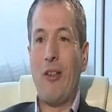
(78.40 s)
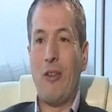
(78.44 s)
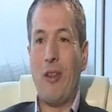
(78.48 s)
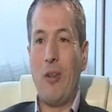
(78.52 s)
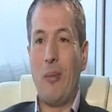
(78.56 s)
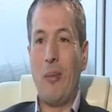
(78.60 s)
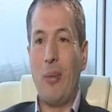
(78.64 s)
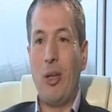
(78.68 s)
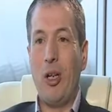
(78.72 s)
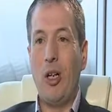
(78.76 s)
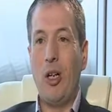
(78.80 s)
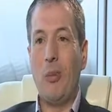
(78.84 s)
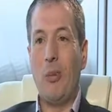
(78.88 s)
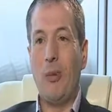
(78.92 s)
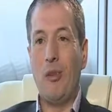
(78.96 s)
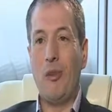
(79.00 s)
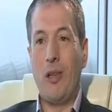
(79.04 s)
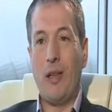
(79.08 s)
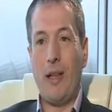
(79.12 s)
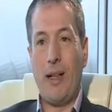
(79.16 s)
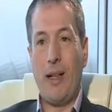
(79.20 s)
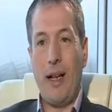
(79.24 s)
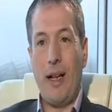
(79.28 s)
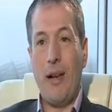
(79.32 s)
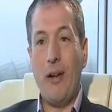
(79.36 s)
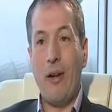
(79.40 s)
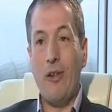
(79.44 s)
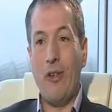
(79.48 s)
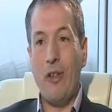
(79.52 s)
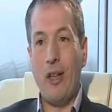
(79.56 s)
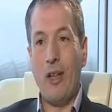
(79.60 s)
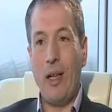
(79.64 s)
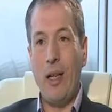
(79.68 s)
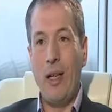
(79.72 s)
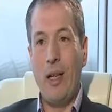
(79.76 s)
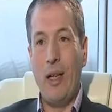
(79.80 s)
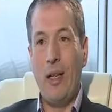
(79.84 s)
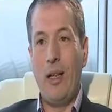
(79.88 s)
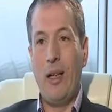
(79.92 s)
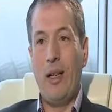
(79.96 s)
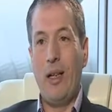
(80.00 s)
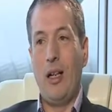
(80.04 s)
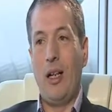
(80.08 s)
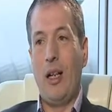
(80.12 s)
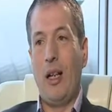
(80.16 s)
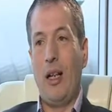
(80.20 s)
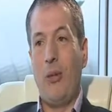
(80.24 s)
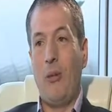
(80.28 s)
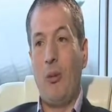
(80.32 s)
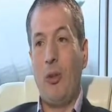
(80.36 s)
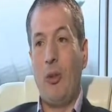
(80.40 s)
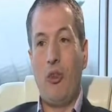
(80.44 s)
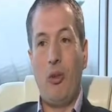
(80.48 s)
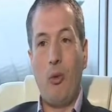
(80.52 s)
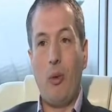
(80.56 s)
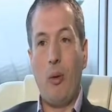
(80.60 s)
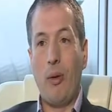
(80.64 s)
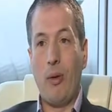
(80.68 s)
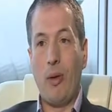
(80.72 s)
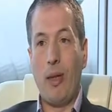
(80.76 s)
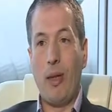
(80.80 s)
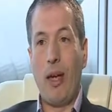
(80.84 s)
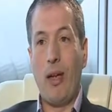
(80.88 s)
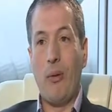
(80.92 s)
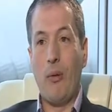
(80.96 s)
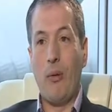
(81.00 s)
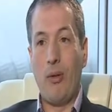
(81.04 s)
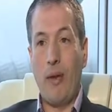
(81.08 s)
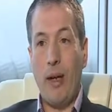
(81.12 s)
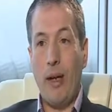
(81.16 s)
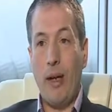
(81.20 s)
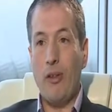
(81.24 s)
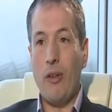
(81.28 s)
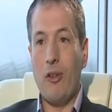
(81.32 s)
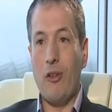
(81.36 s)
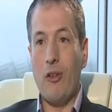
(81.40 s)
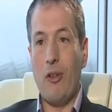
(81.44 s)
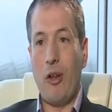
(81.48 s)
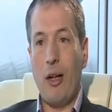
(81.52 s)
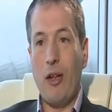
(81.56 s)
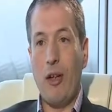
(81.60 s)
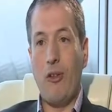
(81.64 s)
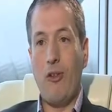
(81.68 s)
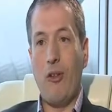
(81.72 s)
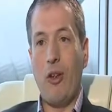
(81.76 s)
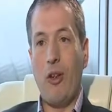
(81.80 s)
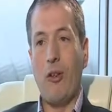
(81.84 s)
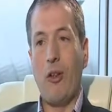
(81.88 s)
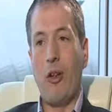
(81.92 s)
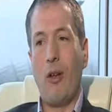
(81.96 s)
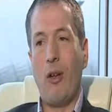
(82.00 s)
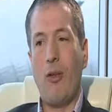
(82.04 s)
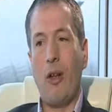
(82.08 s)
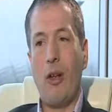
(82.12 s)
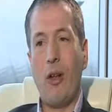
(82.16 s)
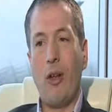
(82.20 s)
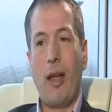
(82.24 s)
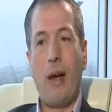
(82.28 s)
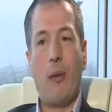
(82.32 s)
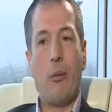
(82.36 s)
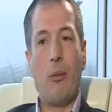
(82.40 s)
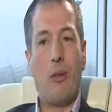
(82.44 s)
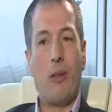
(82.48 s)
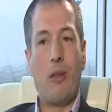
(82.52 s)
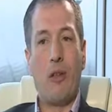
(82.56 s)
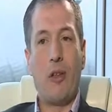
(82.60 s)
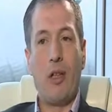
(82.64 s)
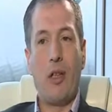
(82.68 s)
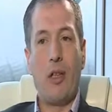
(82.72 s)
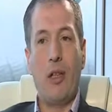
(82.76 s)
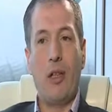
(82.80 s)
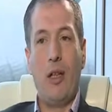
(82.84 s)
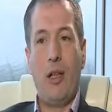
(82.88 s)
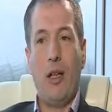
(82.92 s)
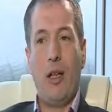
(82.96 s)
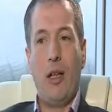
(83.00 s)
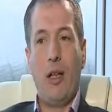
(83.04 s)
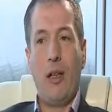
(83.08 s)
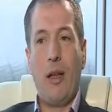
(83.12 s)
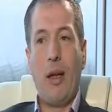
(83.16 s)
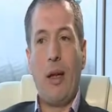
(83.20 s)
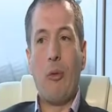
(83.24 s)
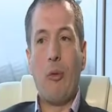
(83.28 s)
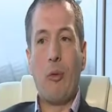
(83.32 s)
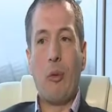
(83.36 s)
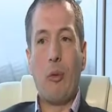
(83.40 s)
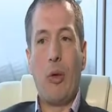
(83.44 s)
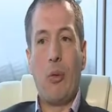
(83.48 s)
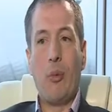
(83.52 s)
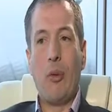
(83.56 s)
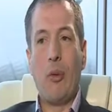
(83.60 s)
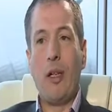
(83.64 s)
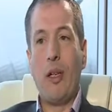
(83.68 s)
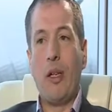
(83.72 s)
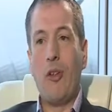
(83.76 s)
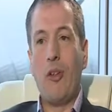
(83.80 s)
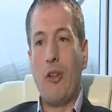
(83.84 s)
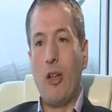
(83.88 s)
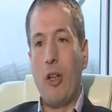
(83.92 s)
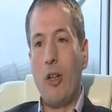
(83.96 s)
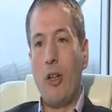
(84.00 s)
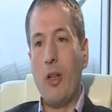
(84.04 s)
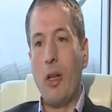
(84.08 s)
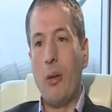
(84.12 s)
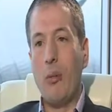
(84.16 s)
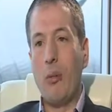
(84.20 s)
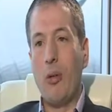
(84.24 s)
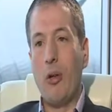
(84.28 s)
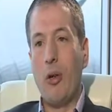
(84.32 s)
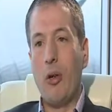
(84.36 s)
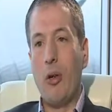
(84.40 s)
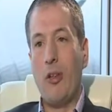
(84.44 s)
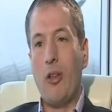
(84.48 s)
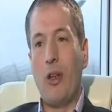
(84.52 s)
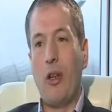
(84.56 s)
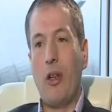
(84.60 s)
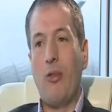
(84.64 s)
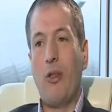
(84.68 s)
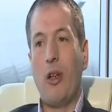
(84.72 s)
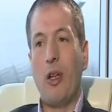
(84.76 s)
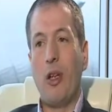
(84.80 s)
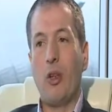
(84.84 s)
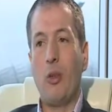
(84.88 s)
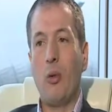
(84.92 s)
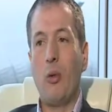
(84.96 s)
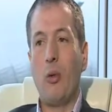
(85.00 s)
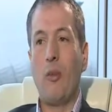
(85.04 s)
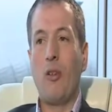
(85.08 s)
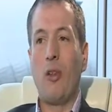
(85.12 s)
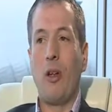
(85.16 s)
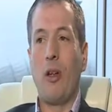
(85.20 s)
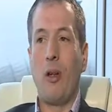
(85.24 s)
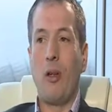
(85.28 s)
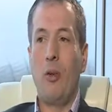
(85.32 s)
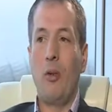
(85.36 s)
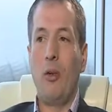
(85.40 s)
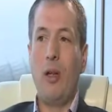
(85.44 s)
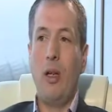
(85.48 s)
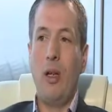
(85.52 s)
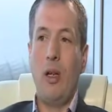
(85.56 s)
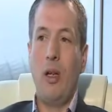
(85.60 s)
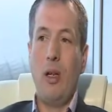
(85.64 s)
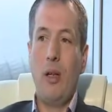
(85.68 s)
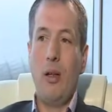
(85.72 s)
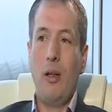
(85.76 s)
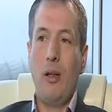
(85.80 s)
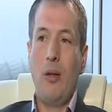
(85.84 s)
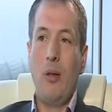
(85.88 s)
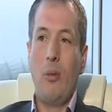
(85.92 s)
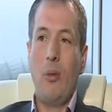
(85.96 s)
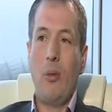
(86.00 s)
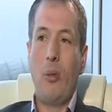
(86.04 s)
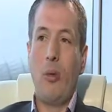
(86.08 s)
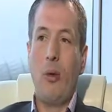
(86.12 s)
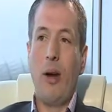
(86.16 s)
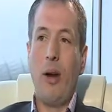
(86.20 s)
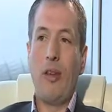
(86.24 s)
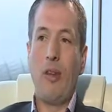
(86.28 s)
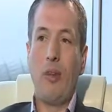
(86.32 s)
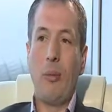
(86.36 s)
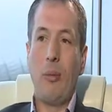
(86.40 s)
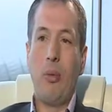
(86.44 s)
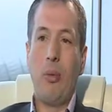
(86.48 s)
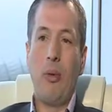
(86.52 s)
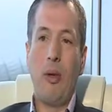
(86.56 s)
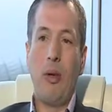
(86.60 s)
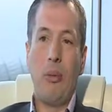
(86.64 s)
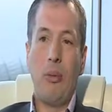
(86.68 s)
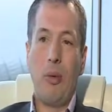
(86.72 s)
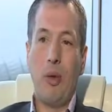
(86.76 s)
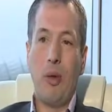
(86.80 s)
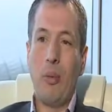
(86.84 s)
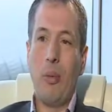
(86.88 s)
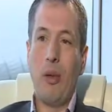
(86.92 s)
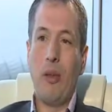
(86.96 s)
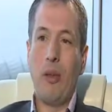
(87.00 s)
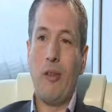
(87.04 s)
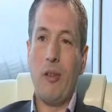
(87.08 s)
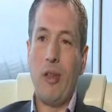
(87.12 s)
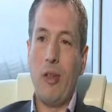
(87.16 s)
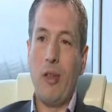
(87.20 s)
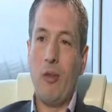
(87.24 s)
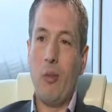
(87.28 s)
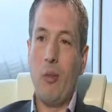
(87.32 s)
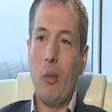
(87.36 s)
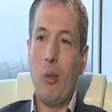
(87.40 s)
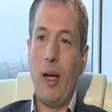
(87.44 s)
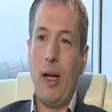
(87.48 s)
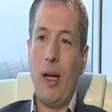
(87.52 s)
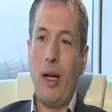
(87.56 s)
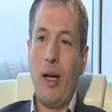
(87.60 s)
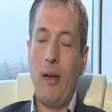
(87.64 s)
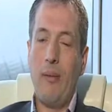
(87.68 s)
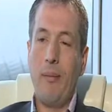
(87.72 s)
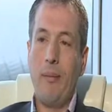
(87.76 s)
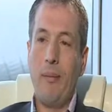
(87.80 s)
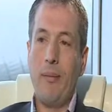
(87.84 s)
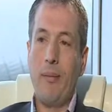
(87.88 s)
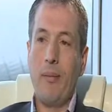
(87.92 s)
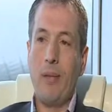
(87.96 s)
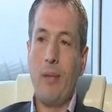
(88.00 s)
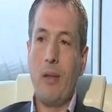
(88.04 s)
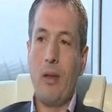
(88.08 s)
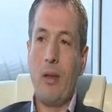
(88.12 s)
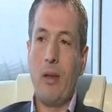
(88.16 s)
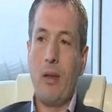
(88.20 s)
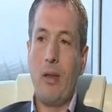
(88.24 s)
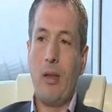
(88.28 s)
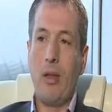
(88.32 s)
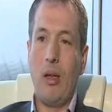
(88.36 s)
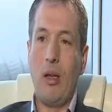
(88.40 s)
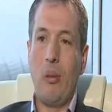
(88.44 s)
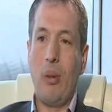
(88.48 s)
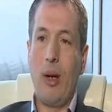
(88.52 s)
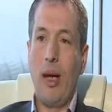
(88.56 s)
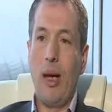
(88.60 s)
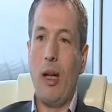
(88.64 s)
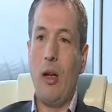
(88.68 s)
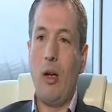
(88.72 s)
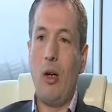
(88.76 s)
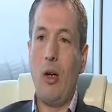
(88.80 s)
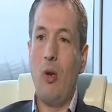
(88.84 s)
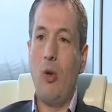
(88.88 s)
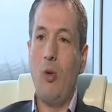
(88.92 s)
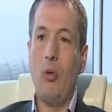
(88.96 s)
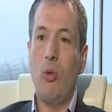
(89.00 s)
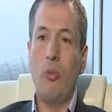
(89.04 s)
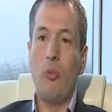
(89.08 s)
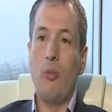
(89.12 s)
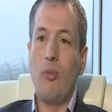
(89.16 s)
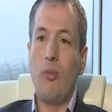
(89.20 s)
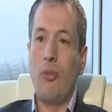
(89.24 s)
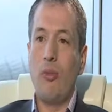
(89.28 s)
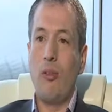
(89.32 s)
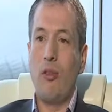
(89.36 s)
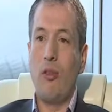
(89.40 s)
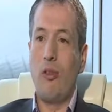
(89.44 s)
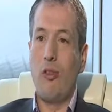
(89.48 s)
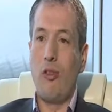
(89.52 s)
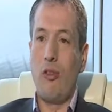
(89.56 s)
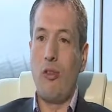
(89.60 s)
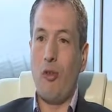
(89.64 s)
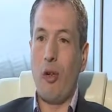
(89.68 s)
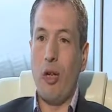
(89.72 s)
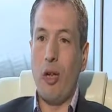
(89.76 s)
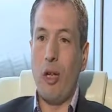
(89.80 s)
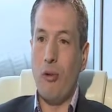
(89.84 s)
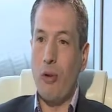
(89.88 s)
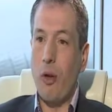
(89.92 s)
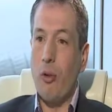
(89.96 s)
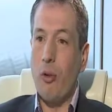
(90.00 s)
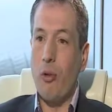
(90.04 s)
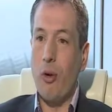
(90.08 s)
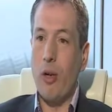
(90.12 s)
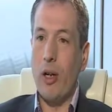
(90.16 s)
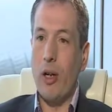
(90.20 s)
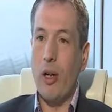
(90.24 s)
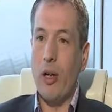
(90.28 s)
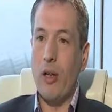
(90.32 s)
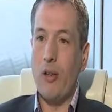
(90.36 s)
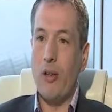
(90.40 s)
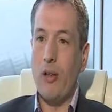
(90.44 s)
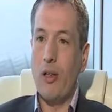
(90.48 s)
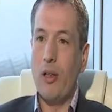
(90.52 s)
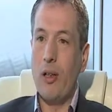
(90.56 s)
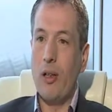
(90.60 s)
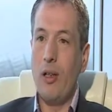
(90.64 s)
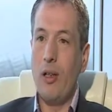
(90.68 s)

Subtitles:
and purpose and clarity, which you won't get without a strategy. So I think that was probably the turning point. And I think also we're at a point with the business where we had a whole string of offerings.